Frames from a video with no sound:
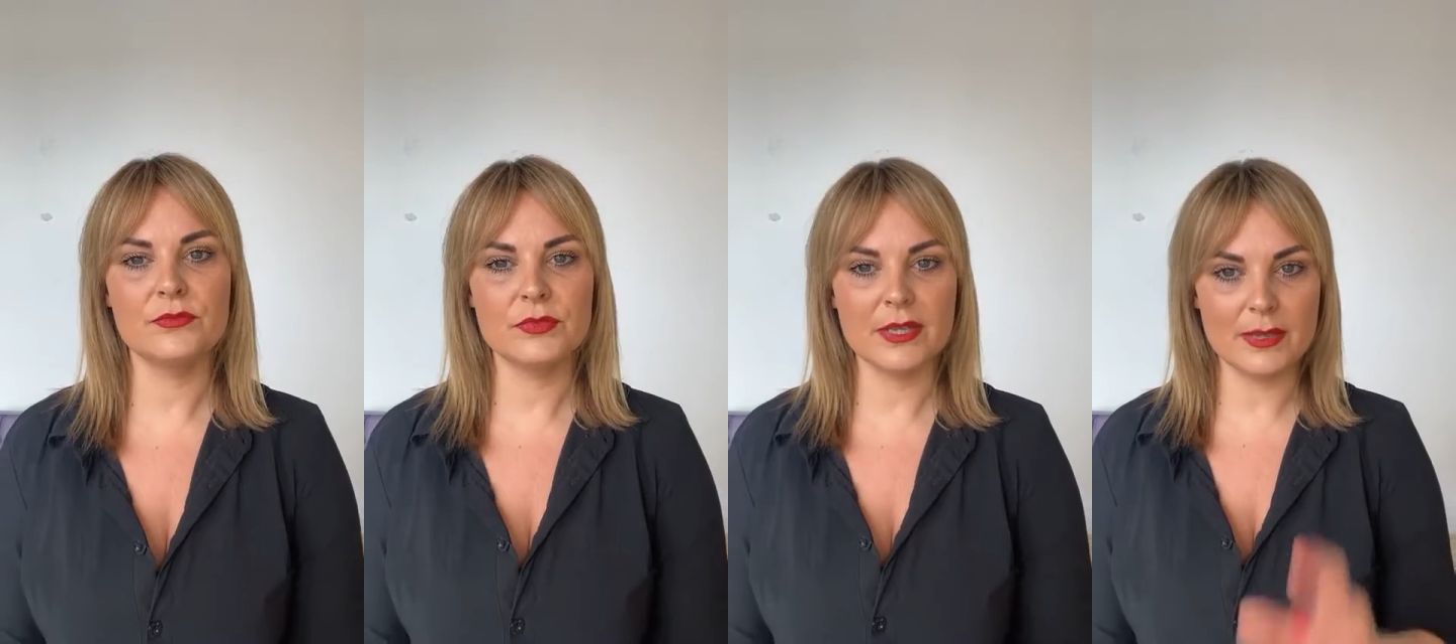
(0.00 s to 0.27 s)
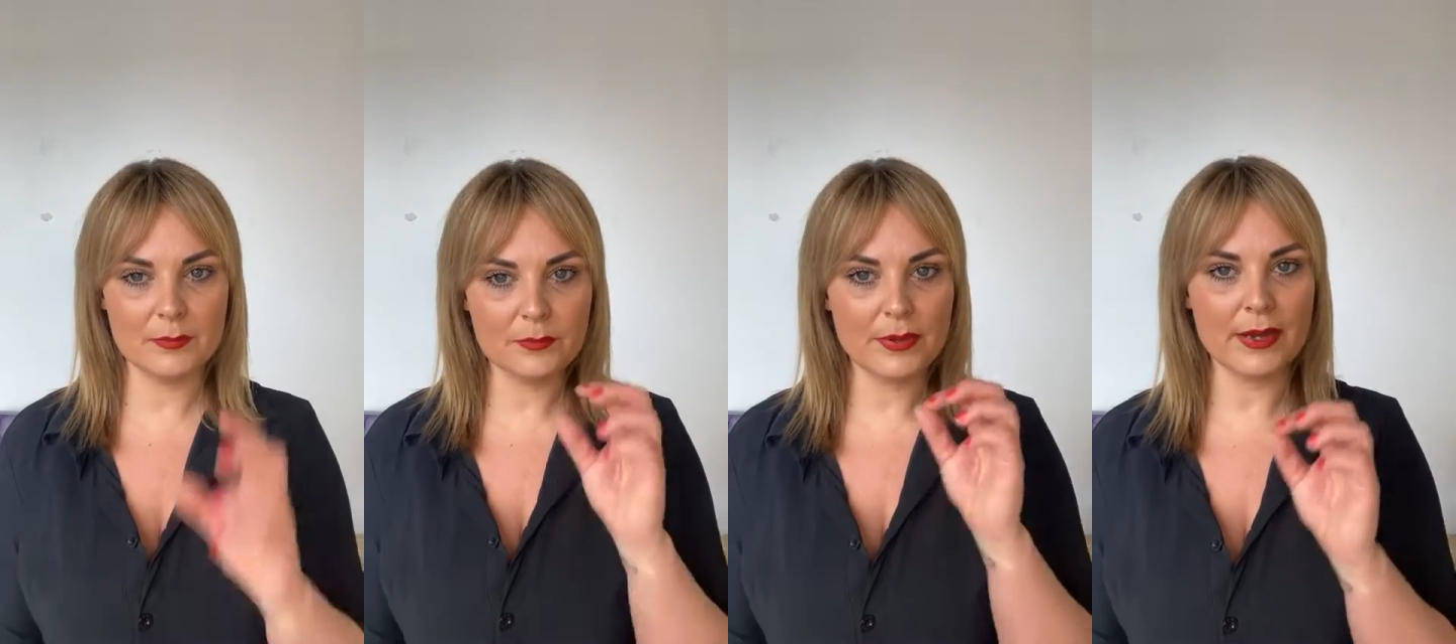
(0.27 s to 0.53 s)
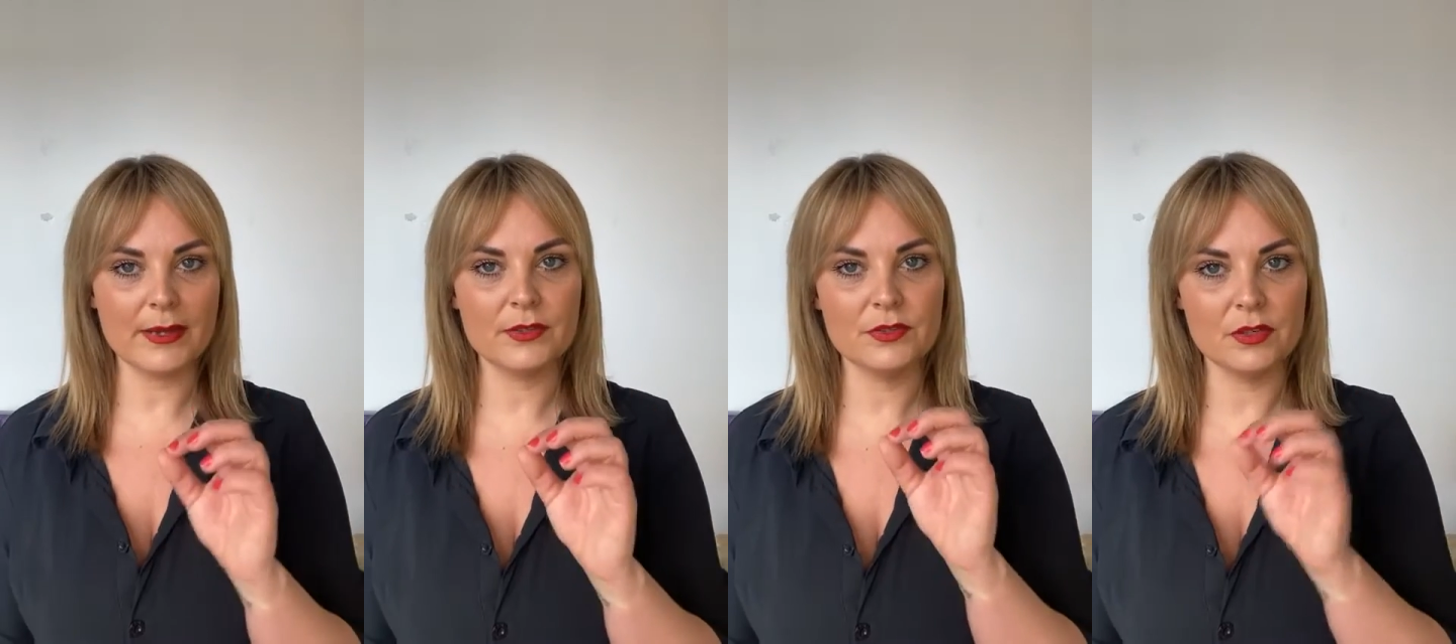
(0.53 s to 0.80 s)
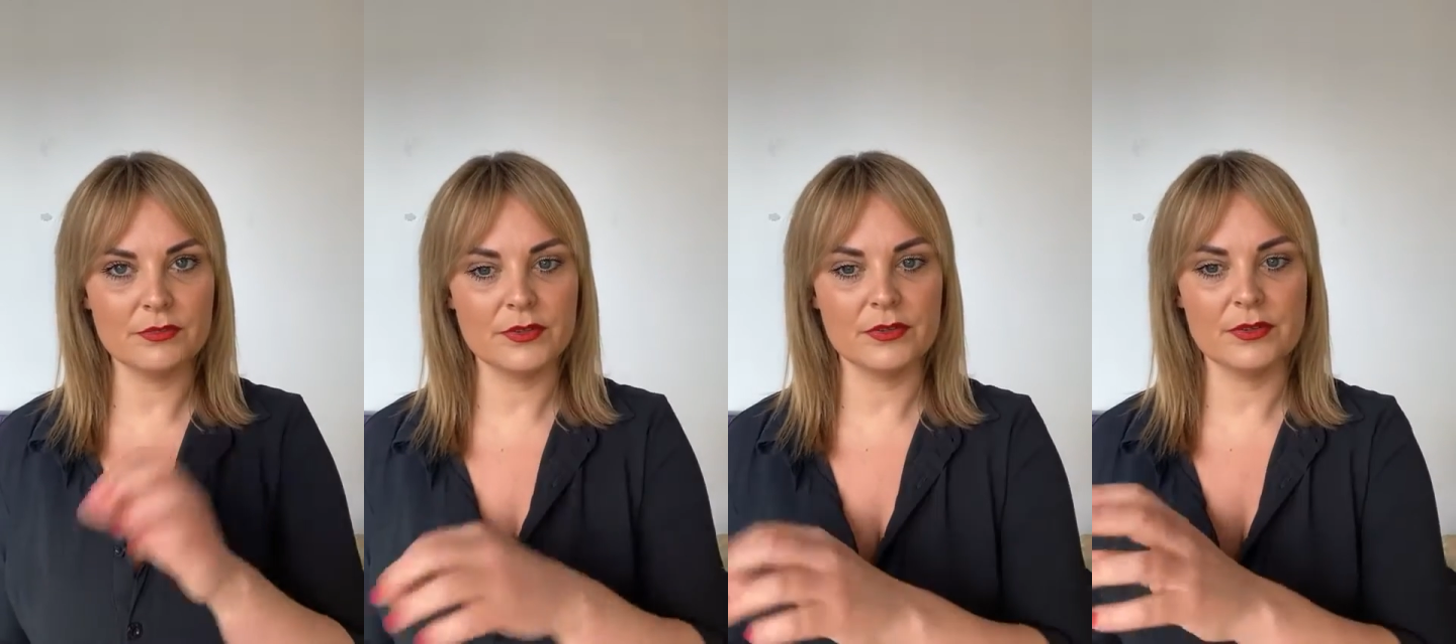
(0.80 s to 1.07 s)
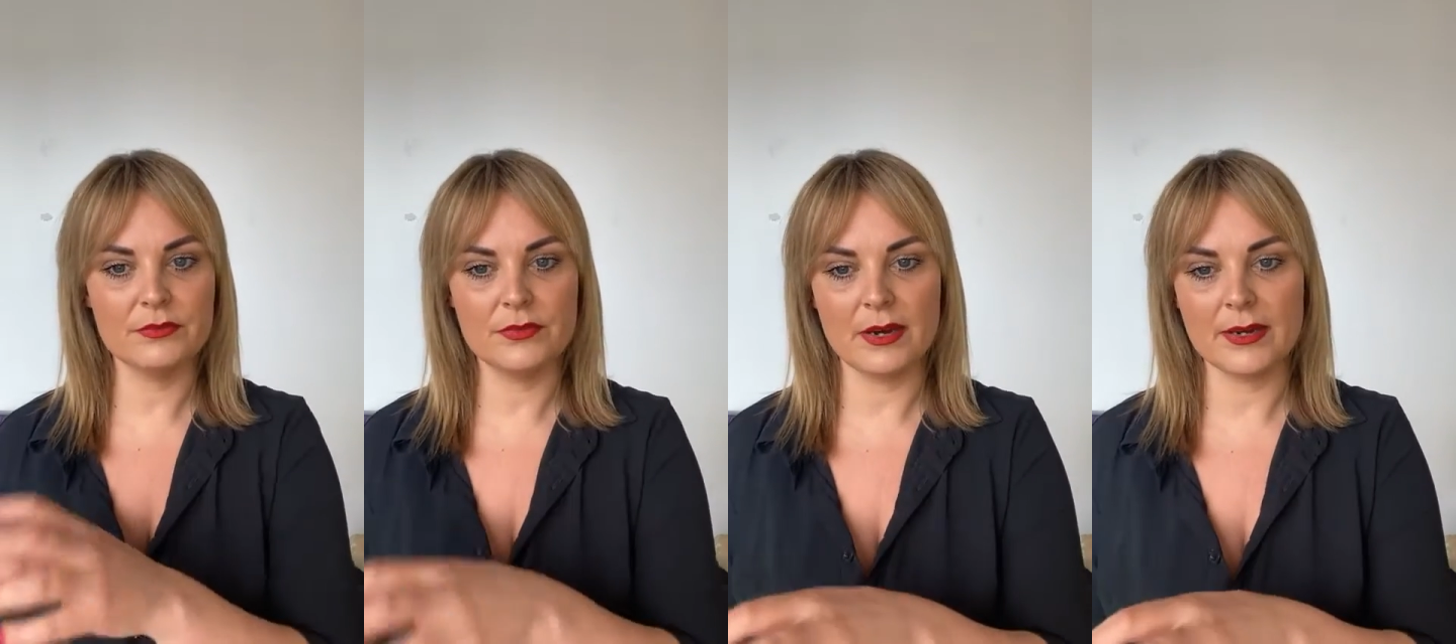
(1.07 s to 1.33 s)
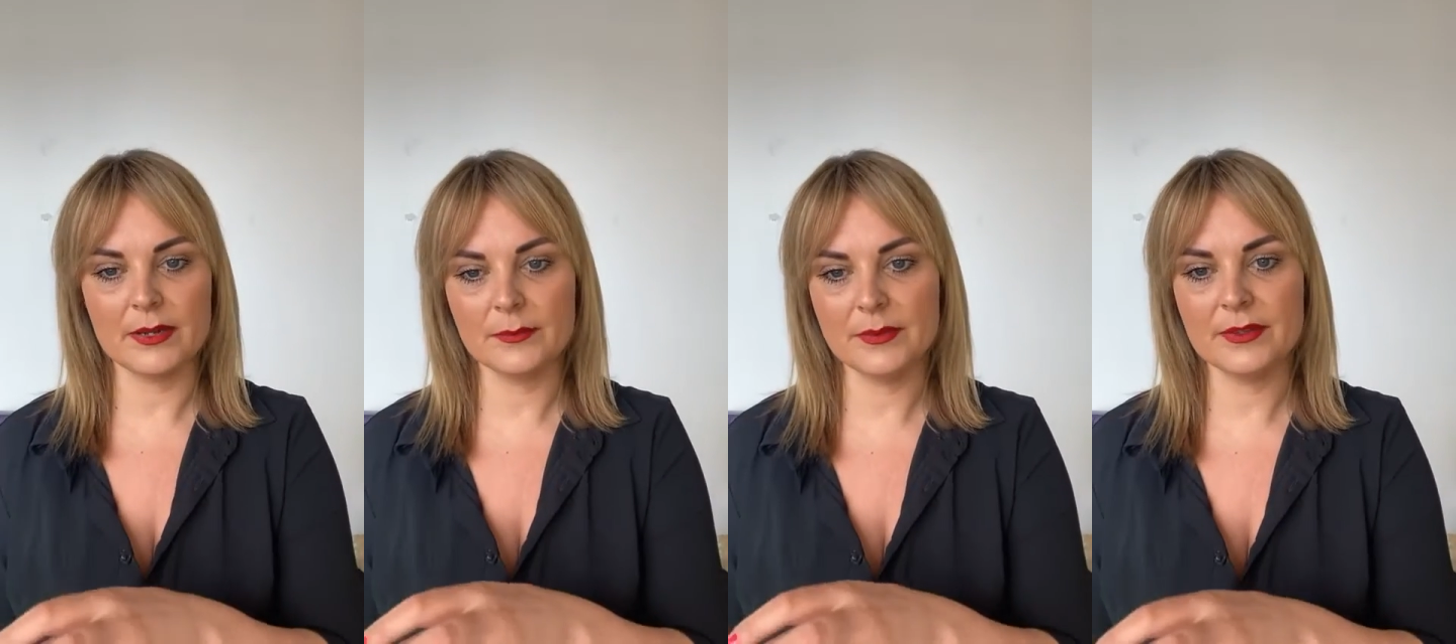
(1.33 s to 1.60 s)
the impact of your
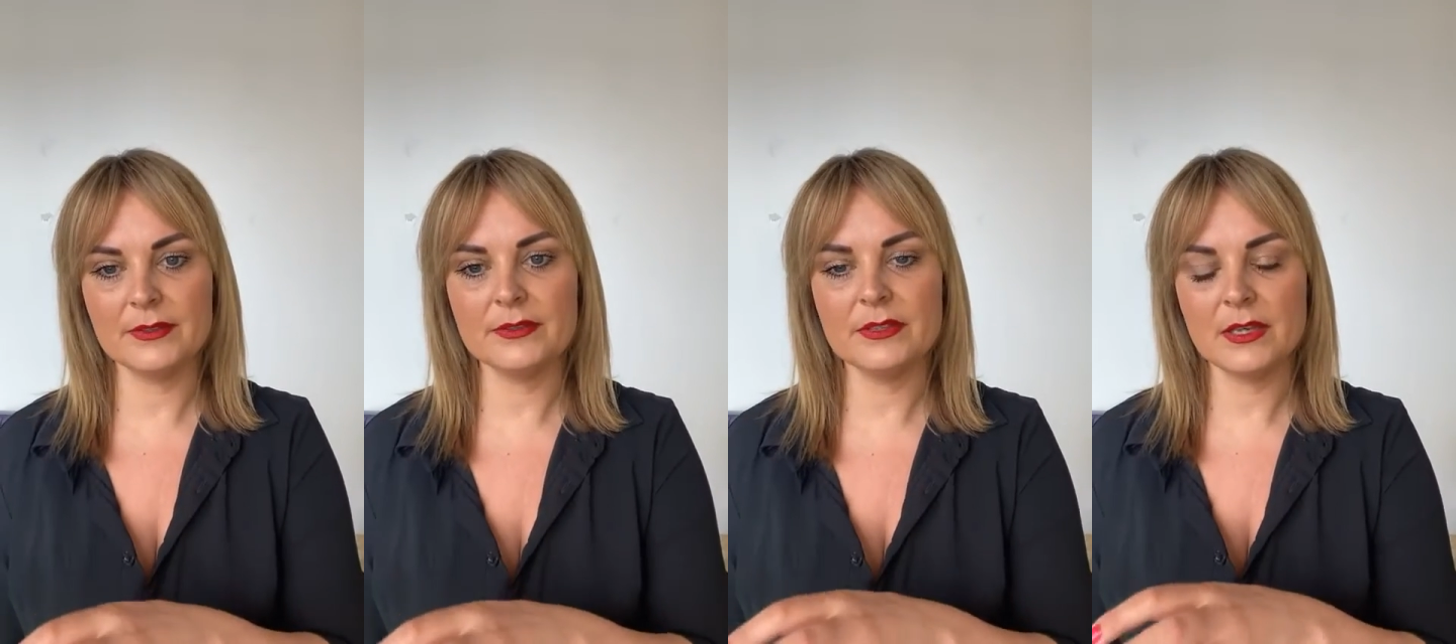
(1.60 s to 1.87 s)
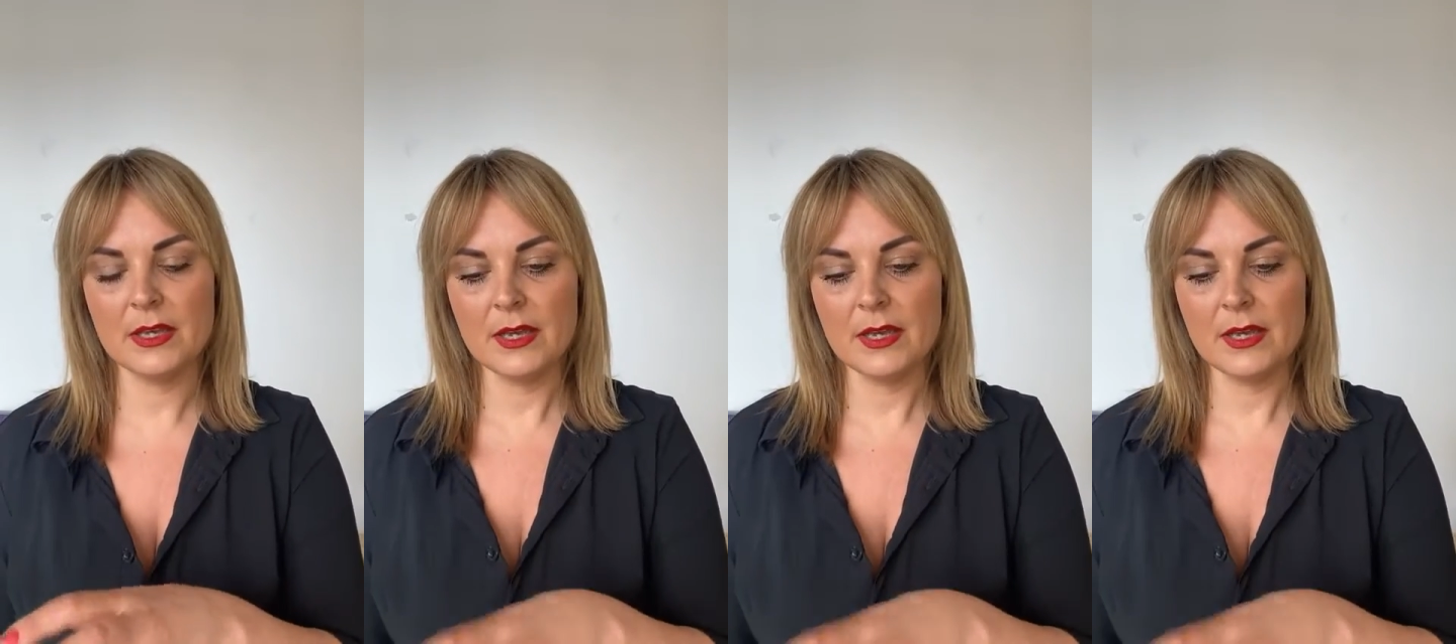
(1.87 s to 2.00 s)
environment